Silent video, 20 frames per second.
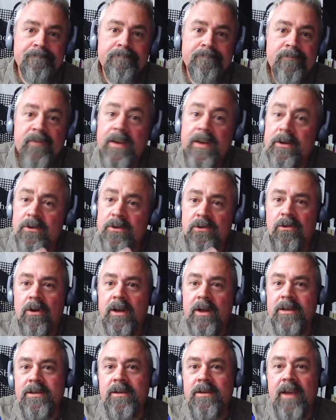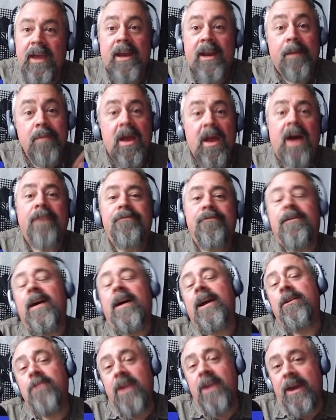fingers crossed. And I'm not
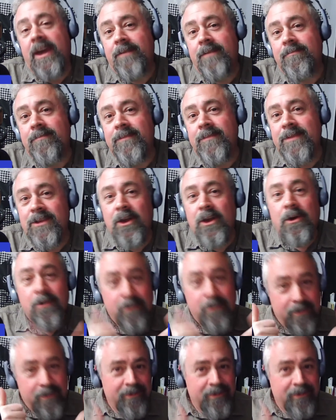fired yet. So